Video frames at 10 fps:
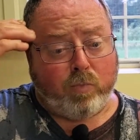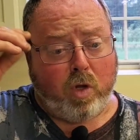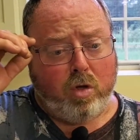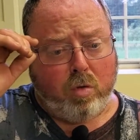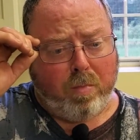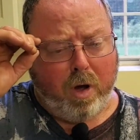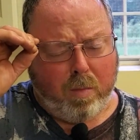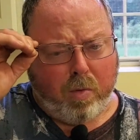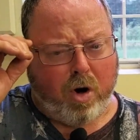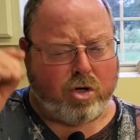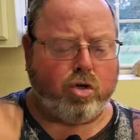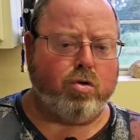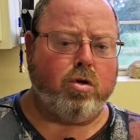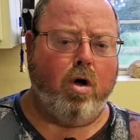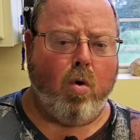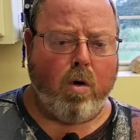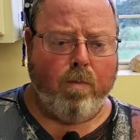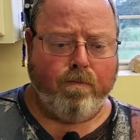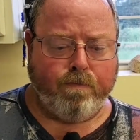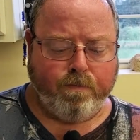Your bug pressure is lower.
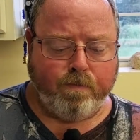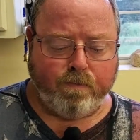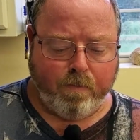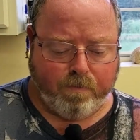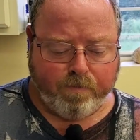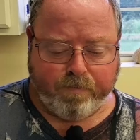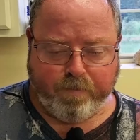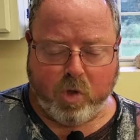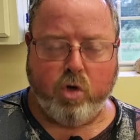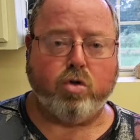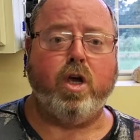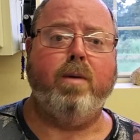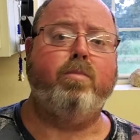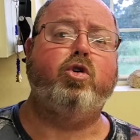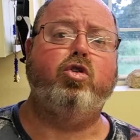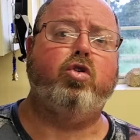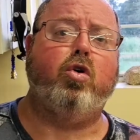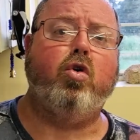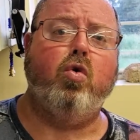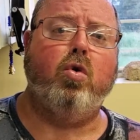Your temperatures are
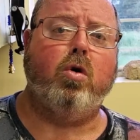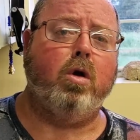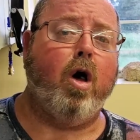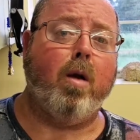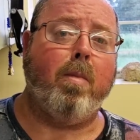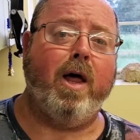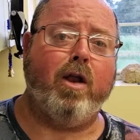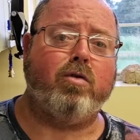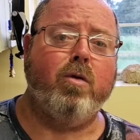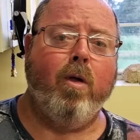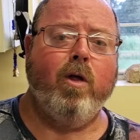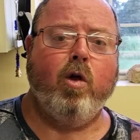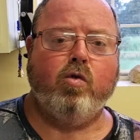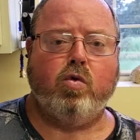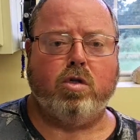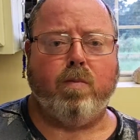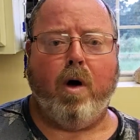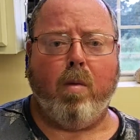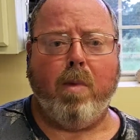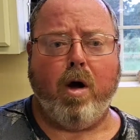cooler. A lot of plants
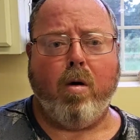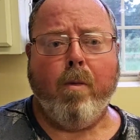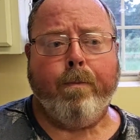respond better.